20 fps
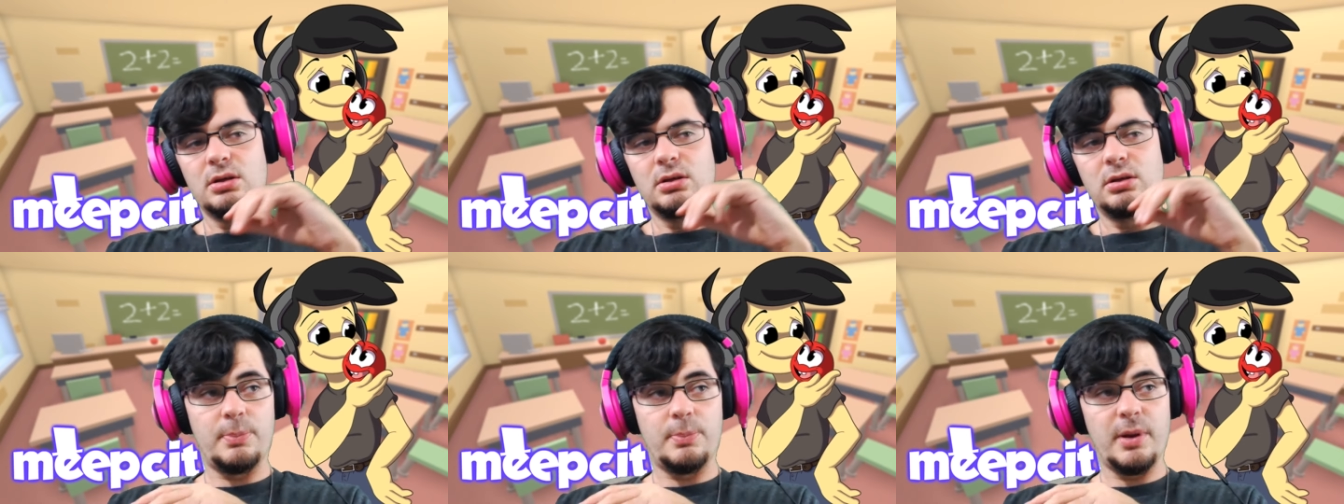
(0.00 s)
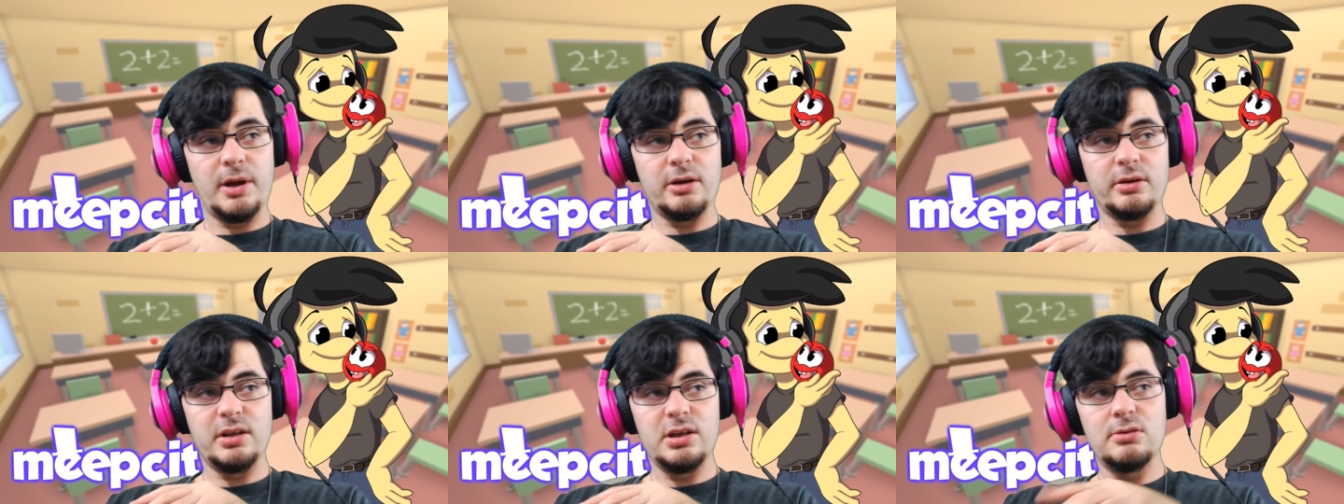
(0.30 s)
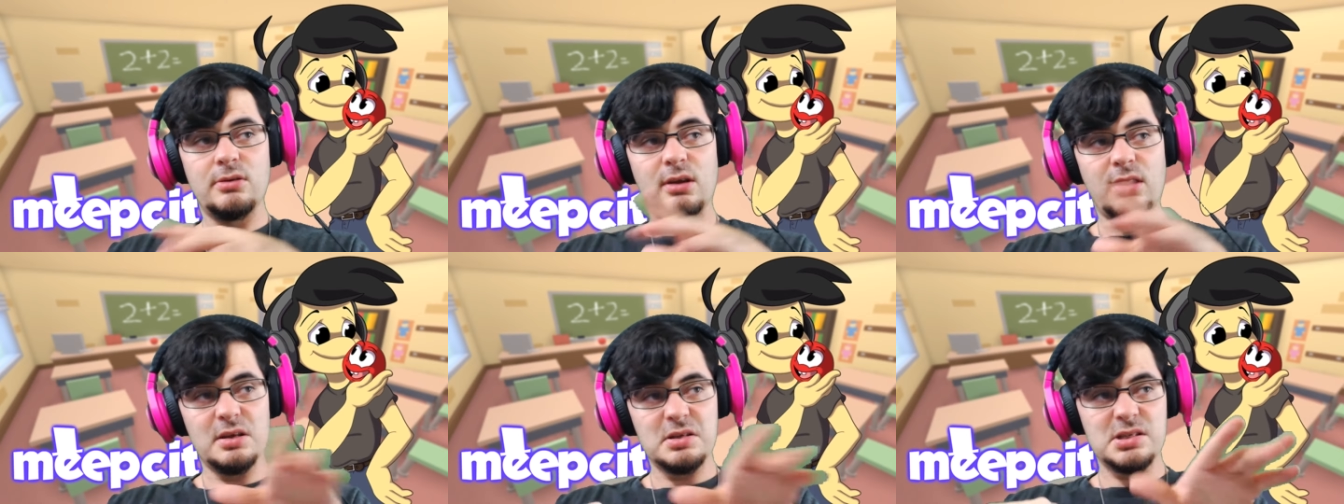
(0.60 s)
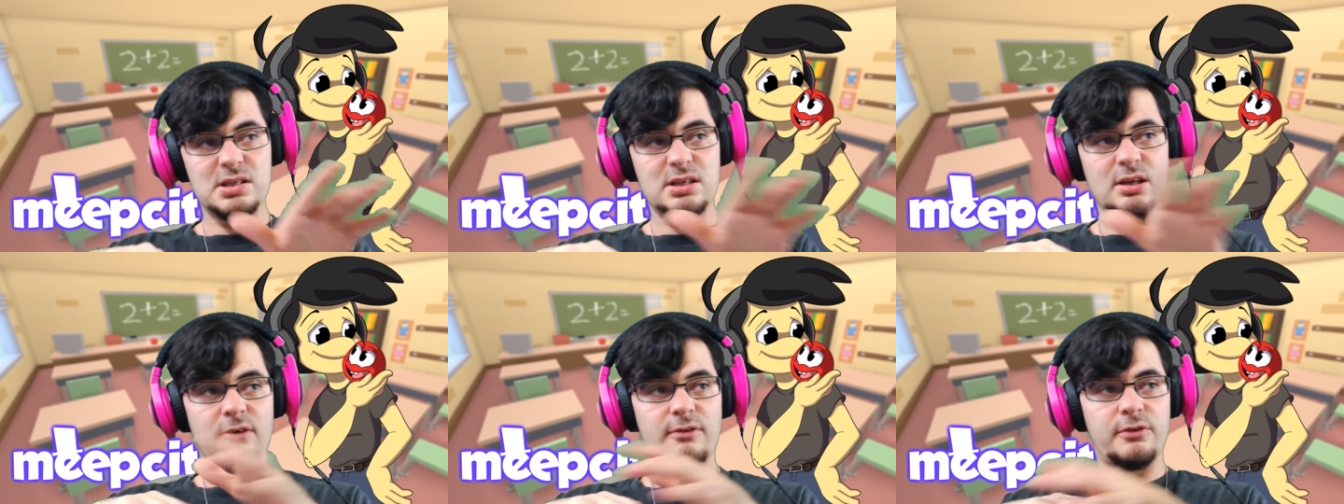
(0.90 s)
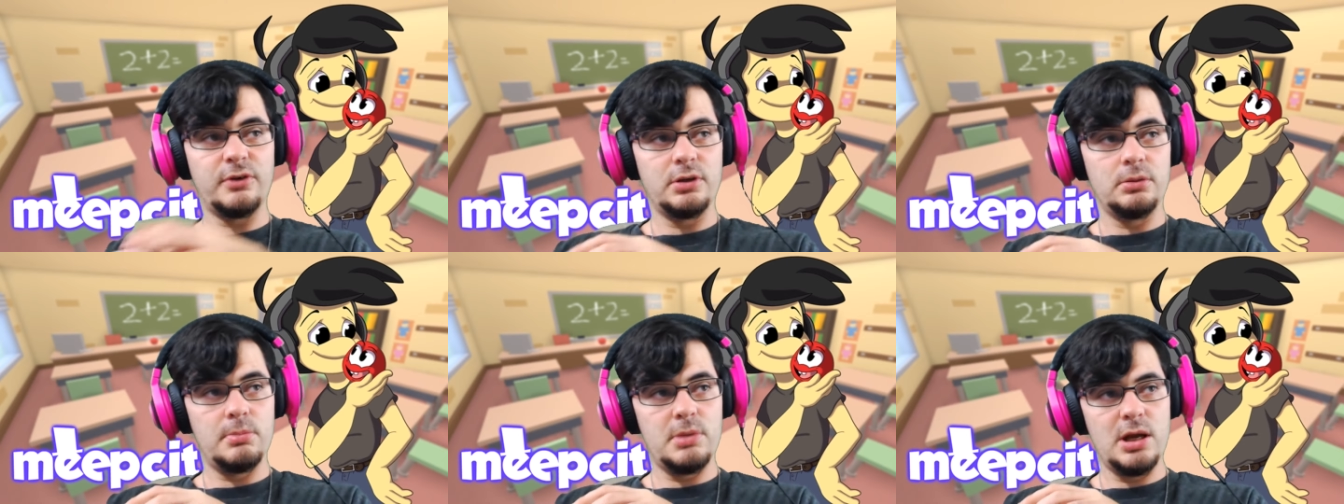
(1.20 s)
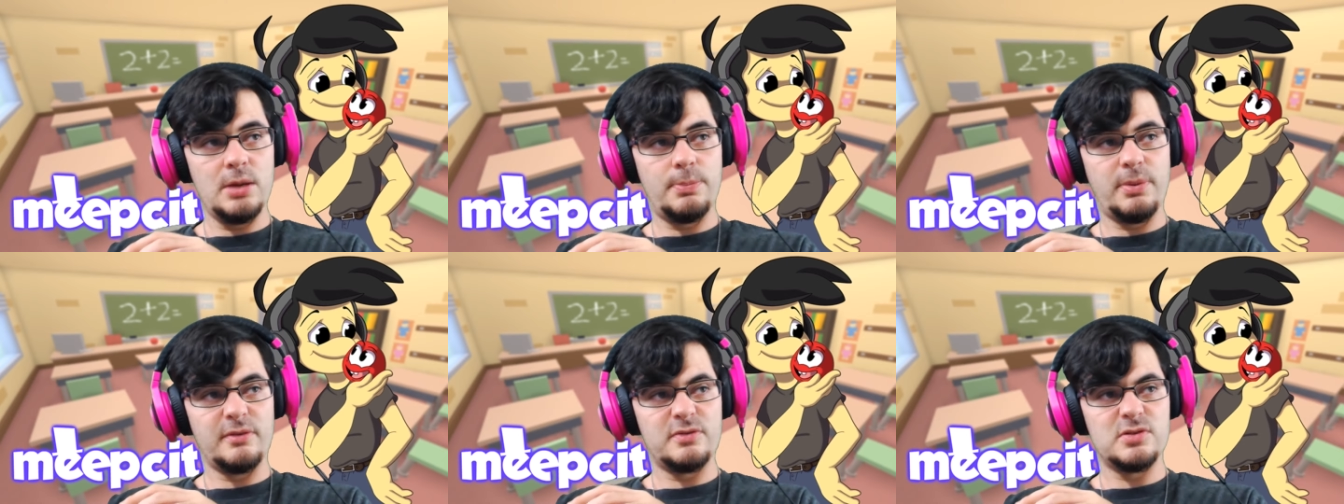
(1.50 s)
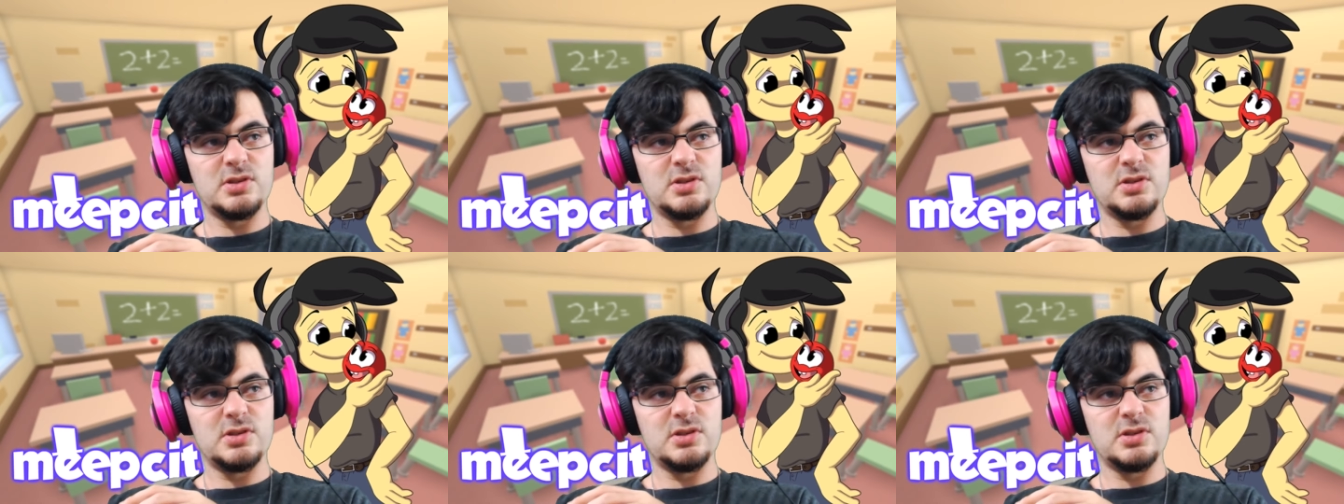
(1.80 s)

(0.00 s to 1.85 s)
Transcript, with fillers: and apparently you can get stuff for your Meep.